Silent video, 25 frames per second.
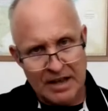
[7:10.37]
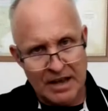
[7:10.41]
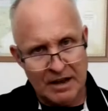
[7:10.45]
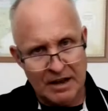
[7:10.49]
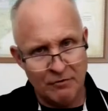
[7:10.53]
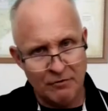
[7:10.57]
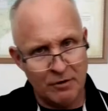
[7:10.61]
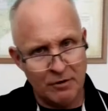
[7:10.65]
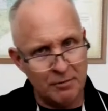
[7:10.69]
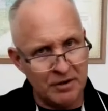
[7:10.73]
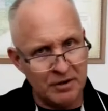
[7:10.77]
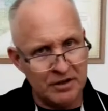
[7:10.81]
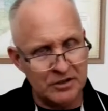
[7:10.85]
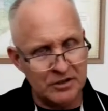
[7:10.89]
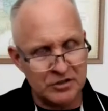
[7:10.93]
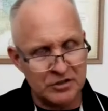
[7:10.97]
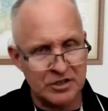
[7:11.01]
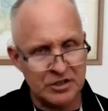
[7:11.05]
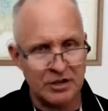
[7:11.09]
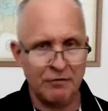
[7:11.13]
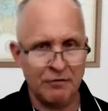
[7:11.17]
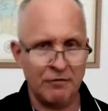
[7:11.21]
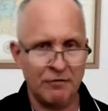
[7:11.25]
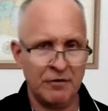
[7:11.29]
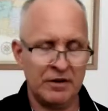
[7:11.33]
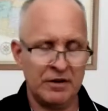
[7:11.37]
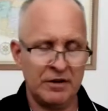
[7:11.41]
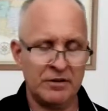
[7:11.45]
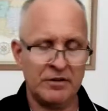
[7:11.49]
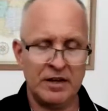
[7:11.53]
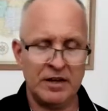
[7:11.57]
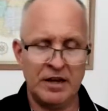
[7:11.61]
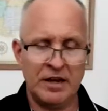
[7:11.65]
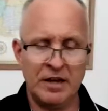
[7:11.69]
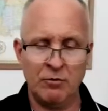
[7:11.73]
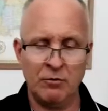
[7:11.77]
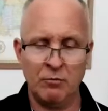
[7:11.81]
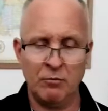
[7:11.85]
everybody's different,
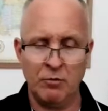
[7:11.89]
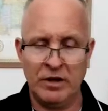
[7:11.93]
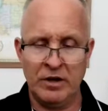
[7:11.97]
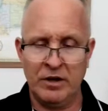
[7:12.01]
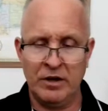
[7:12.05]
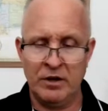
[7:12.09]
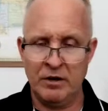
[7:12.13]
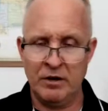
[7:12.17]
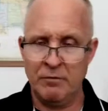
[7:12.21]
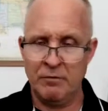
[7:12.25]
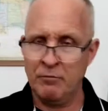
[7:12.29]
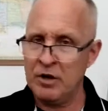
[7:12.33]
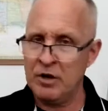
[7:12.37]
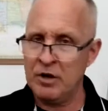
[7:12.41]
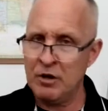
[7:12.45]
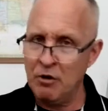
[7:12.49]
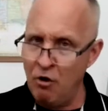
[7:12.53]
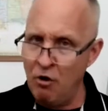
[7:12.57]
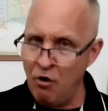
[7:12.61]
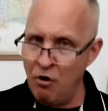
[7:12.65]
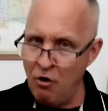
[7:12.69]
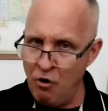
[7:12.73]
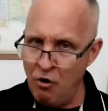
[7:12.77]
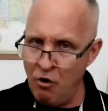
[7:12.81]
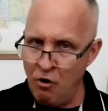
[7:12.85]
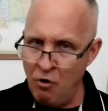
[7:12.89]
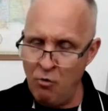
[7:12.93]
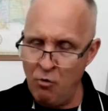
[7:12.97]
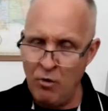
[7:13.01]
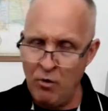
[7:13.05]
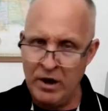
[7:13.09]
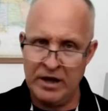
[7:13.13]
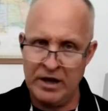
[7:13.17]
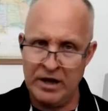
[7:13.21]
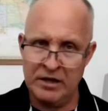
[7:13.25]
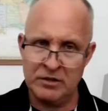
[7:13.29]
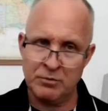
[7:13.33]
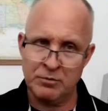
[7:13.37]
and we um, we
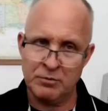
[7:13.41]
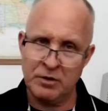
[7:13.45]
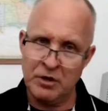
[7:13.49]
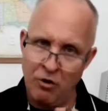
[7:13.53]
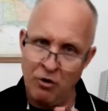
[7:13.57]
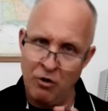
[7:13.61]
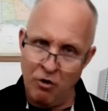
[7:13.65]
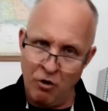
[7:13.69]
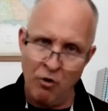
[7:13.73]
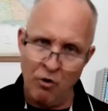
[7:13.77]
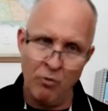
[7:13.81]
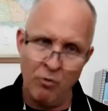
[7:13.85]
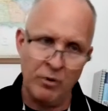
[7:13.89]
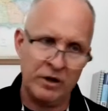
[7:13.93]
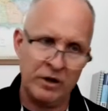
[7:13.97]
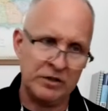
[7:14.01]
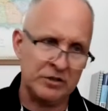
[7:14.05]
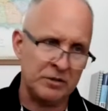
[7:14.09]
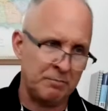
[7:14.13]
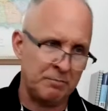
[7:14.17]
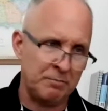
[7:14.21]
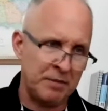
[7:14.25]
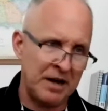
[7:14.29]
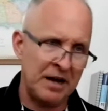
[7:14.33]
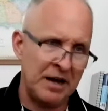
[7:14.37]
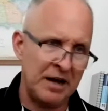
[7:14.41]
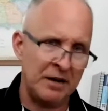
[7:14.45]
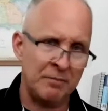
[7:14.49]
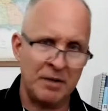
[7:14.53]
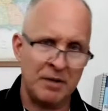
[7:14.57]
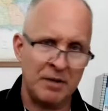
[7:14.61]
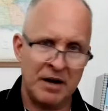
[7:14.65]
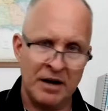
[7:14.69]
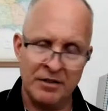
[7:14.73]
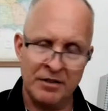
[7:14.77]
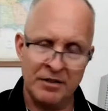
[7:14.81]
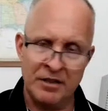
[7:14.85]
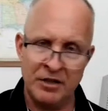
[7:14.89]
always we always abide
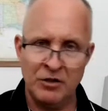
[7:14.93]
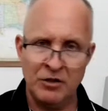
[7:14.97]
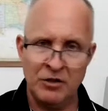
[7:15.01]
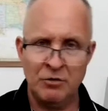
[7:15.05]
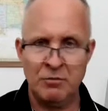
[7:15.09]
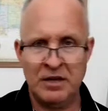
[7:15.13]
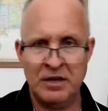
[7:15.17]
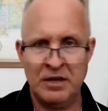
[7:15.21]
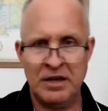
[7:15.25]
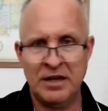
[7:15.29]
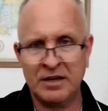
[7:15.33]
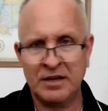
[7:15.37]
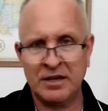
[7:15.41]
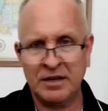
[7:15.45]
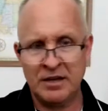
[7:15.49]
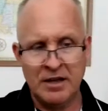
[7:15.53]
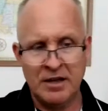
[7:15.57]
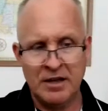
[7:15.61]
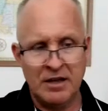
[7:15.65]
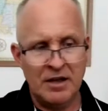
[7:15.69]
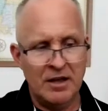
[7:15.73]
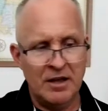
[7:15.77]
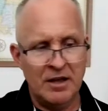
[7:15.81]
by the unique